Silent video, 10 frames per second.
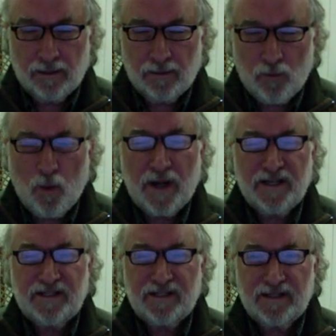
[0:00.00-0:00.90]
Well, what
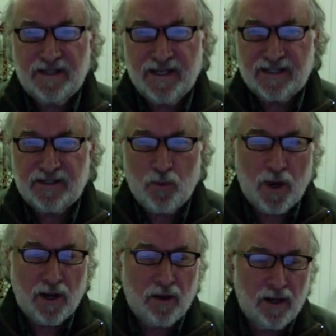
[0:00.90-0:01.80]
is this?
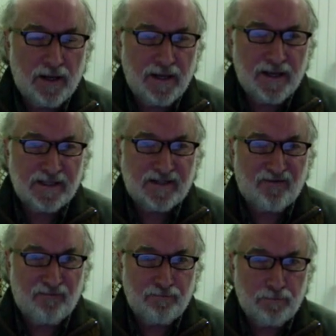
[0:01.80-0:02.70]
What is
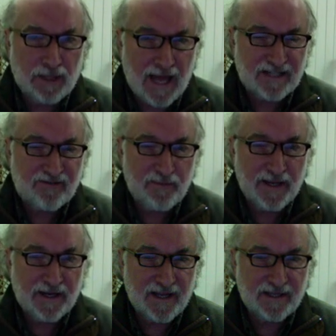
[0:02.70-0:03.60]

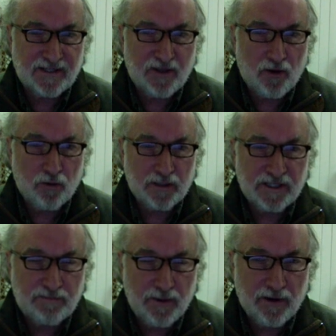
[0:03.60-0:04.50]
blasphemy against the Holy
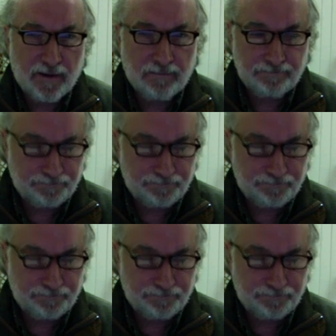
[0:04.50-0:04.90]
Spirit?